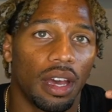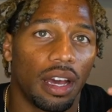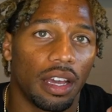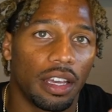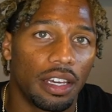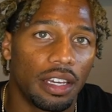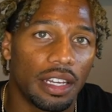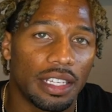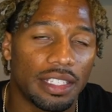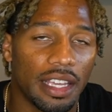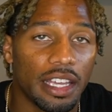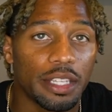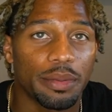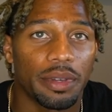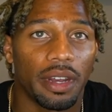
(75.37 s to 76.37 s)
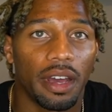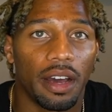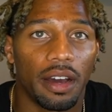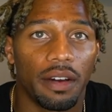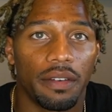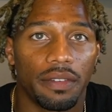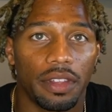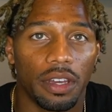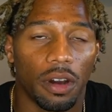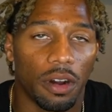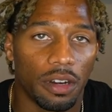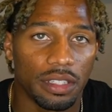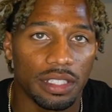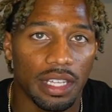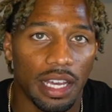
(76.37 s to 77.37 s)
a good assessment of the
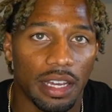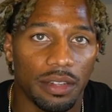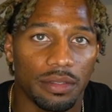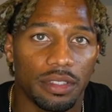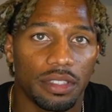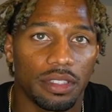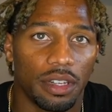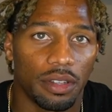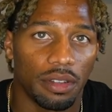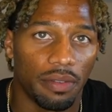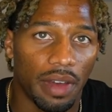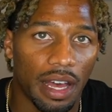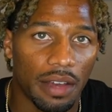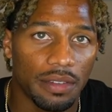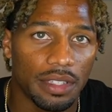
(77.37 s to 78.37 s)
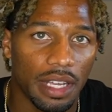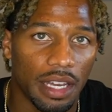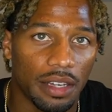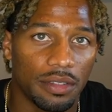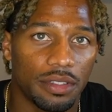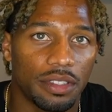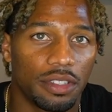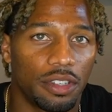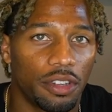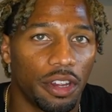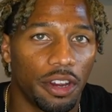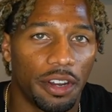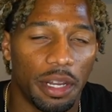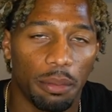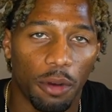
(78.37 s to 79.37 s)
heart sounds, you know, the valve sounds. Do you
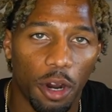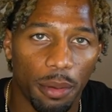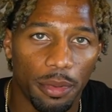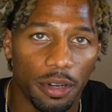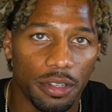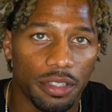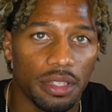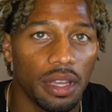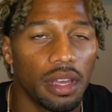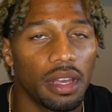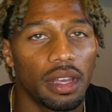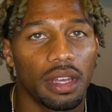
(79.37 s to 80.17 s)
hear any murmurs?